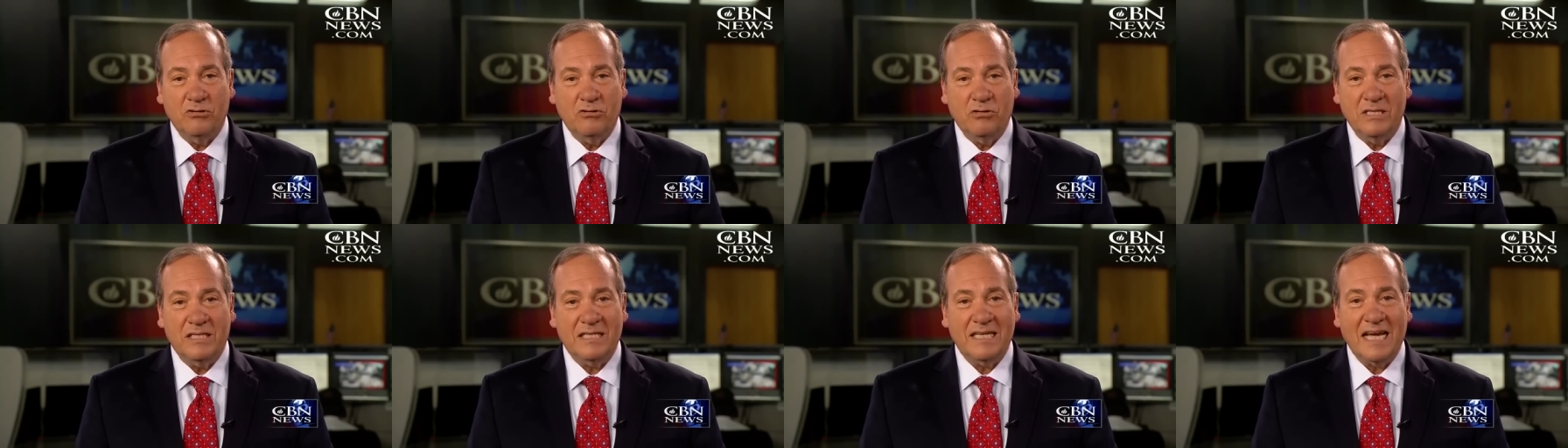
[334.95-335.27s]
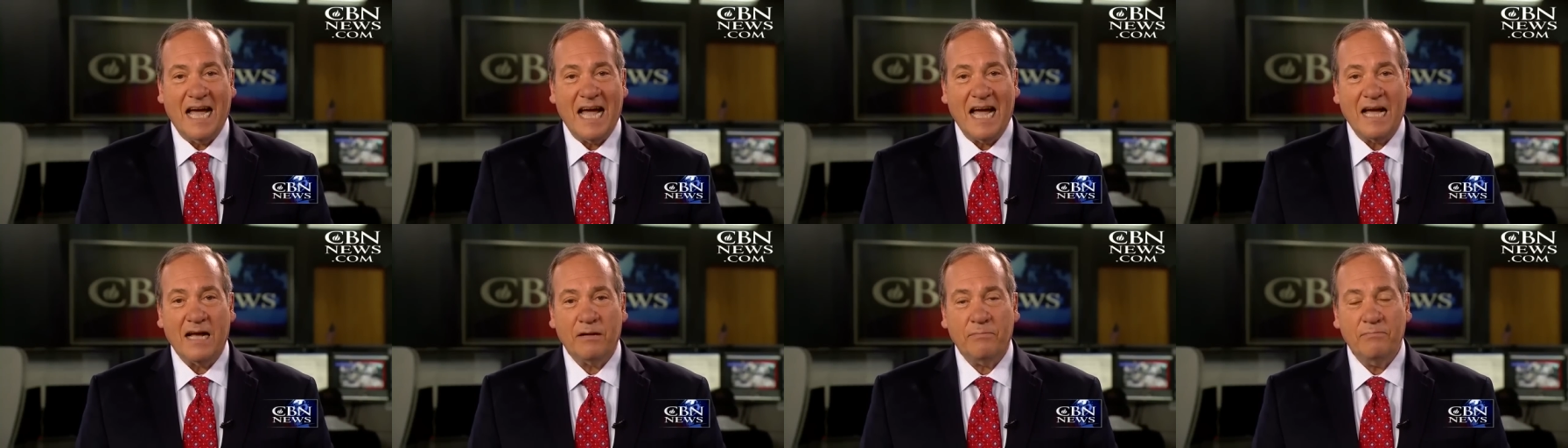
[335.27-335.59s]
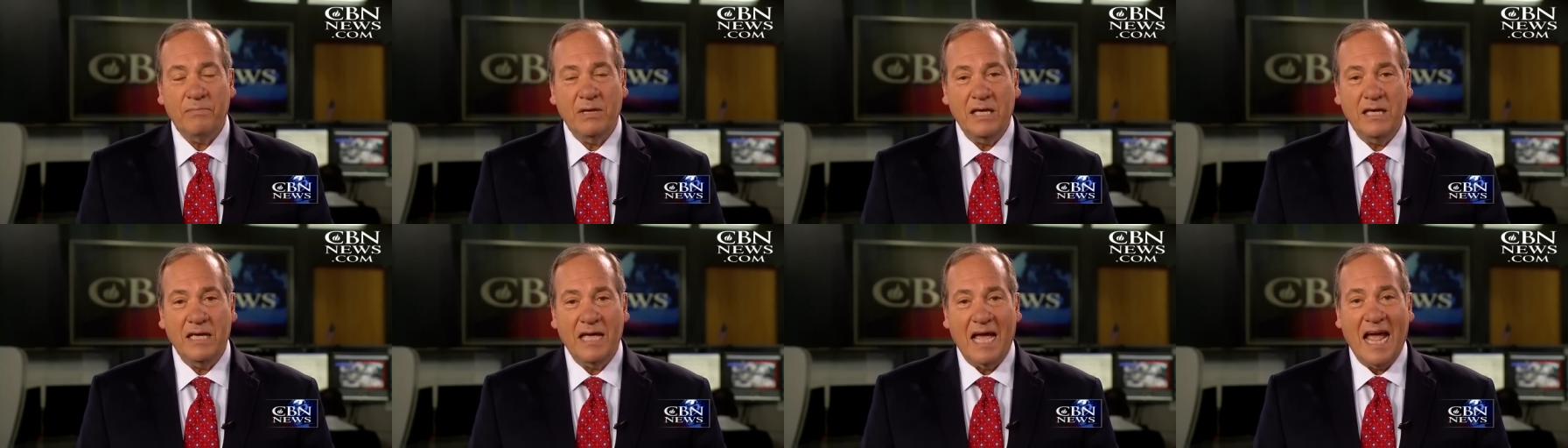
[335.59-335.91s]
to attack
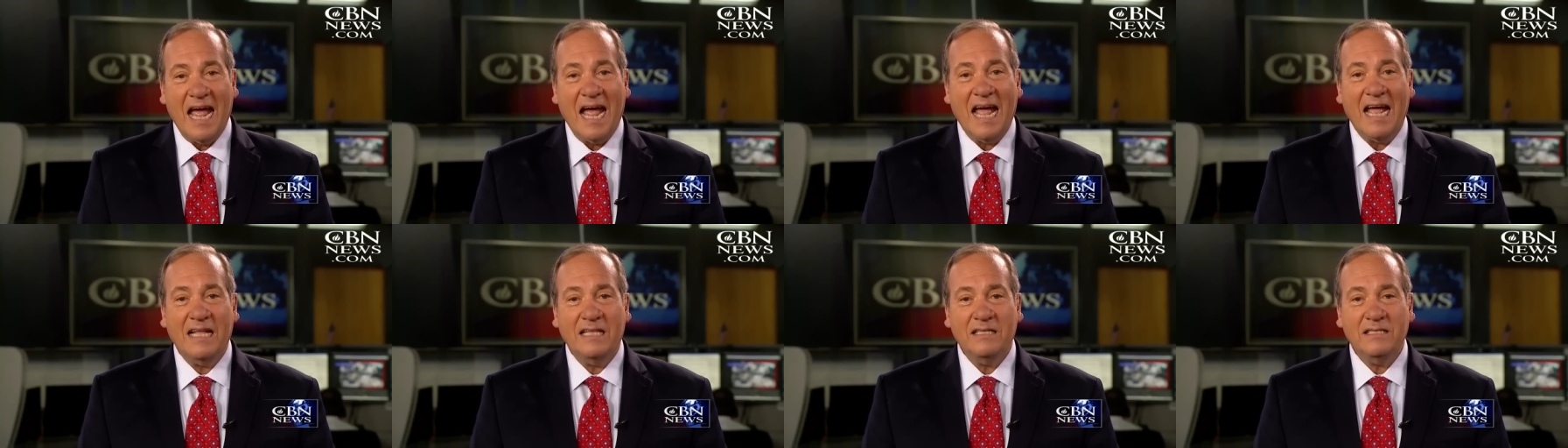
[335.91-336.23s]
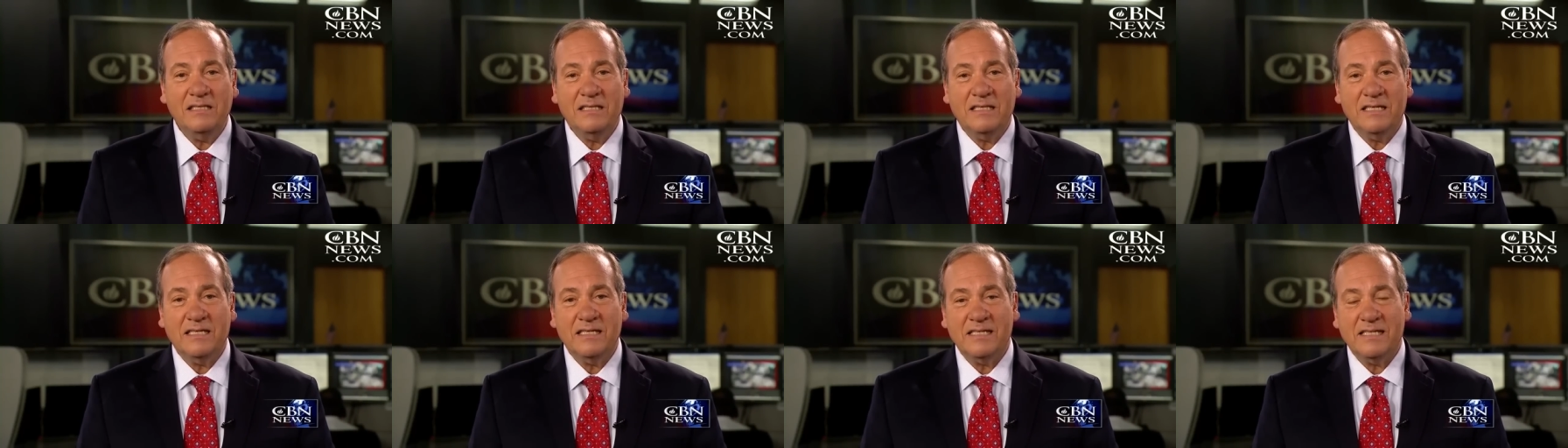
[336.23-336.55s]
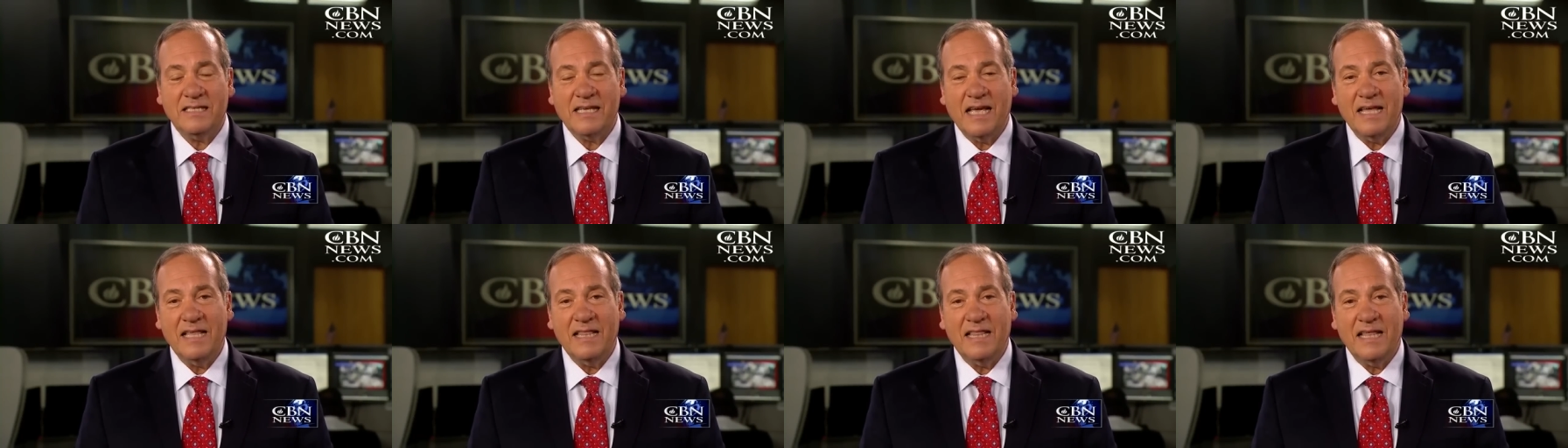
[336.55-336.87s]
me and to
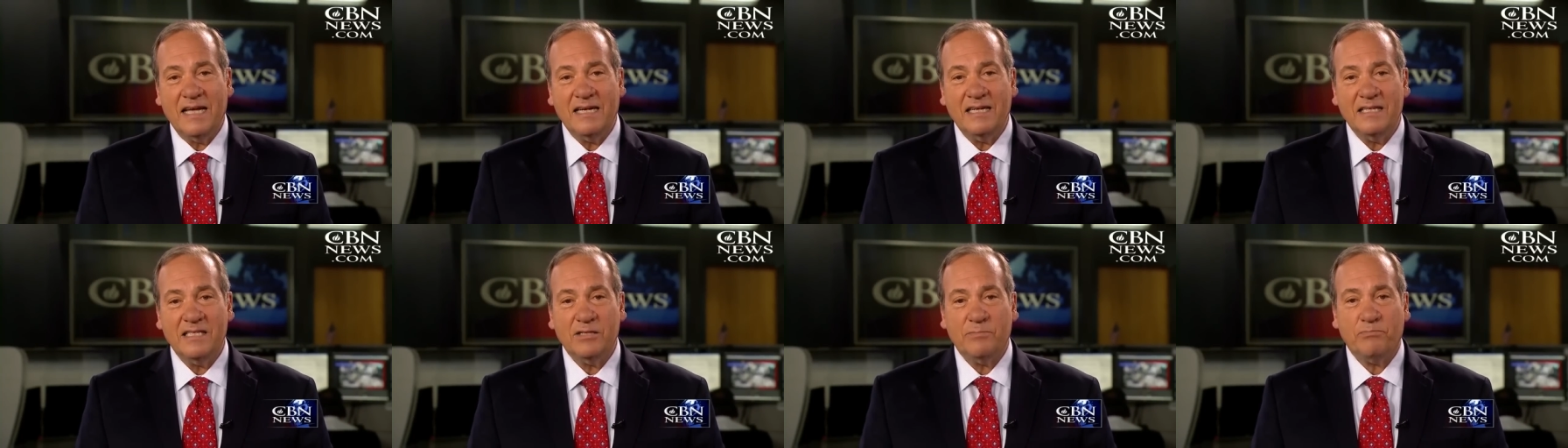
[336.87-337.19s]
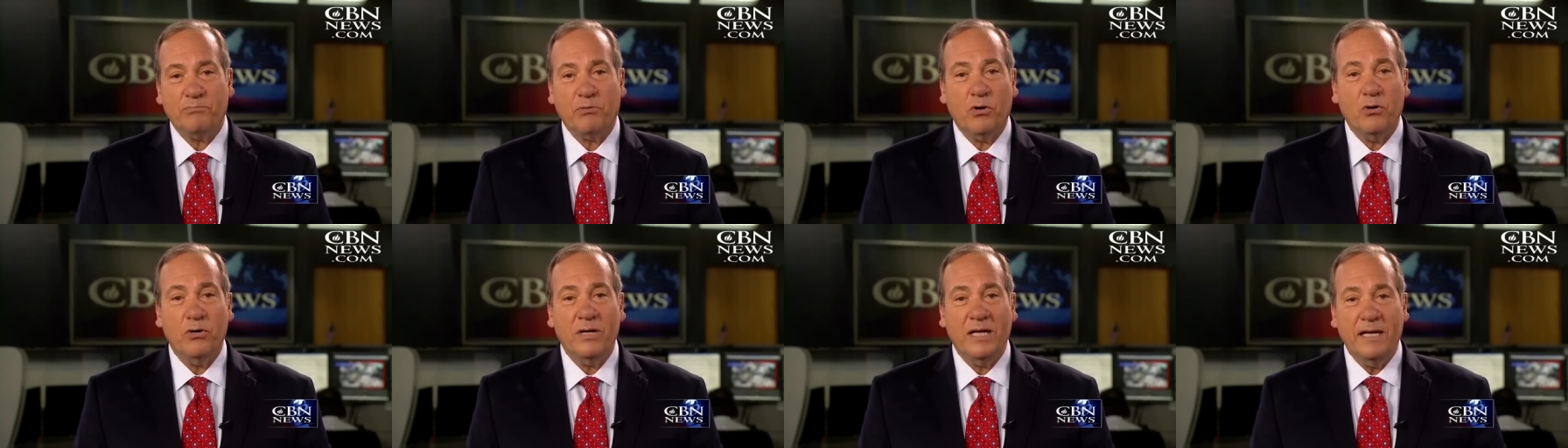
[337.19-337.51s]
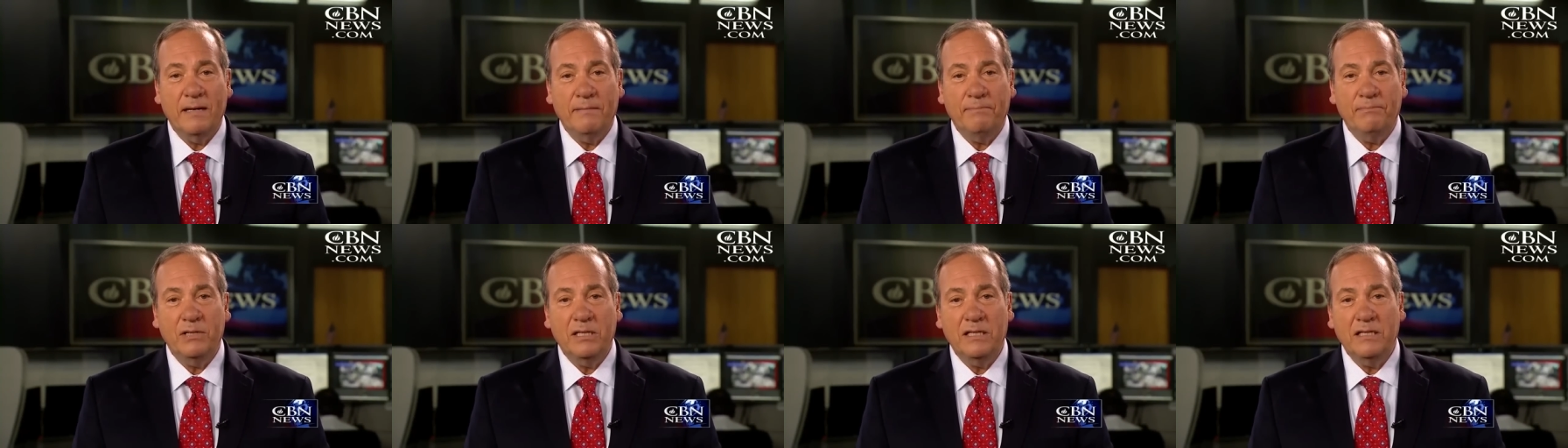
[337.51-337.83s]
say that it's
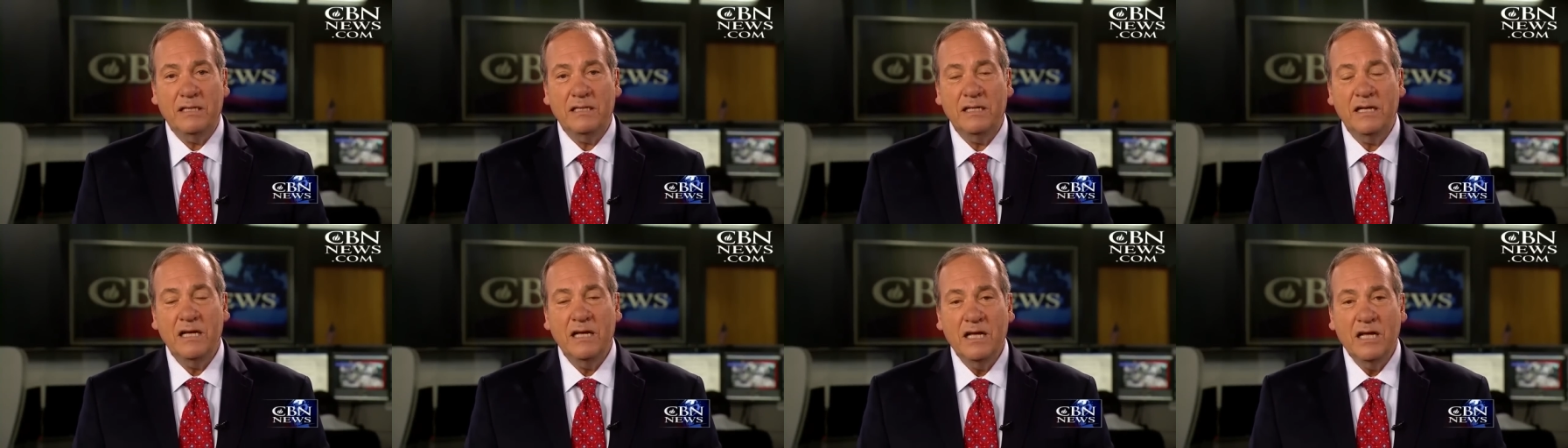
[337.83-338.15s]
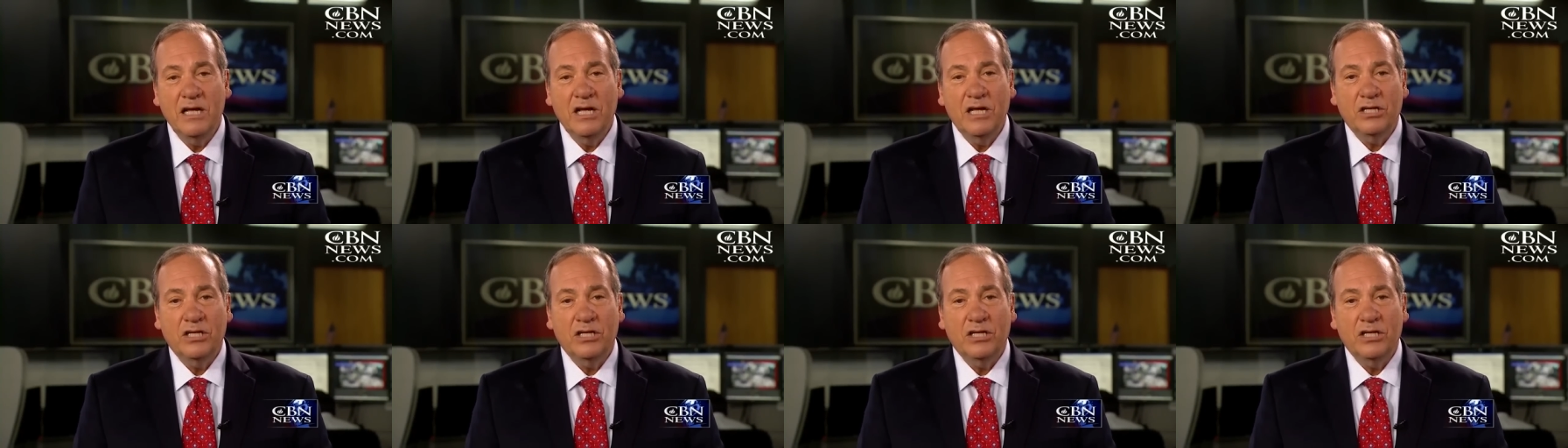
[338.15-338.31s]
prohibited